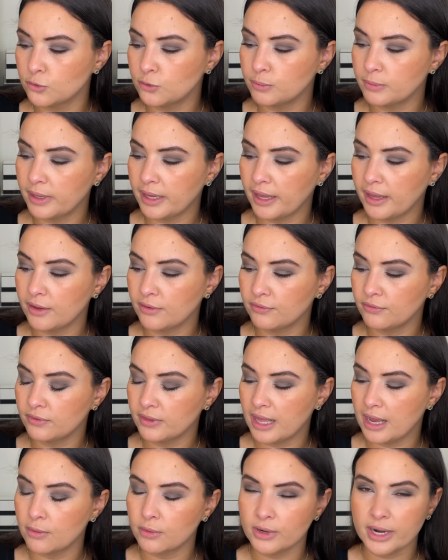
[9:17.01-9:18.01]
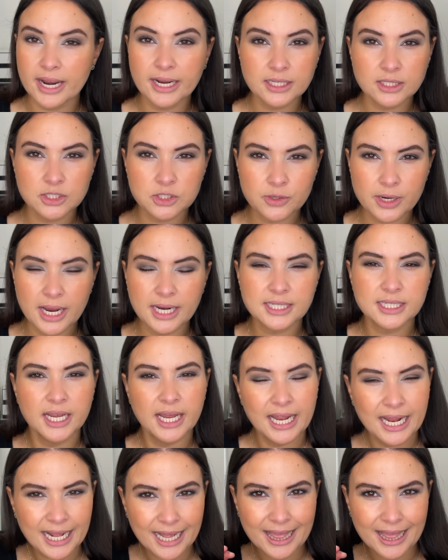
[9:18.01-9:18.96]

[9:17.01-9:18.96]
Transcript: ume flower extract.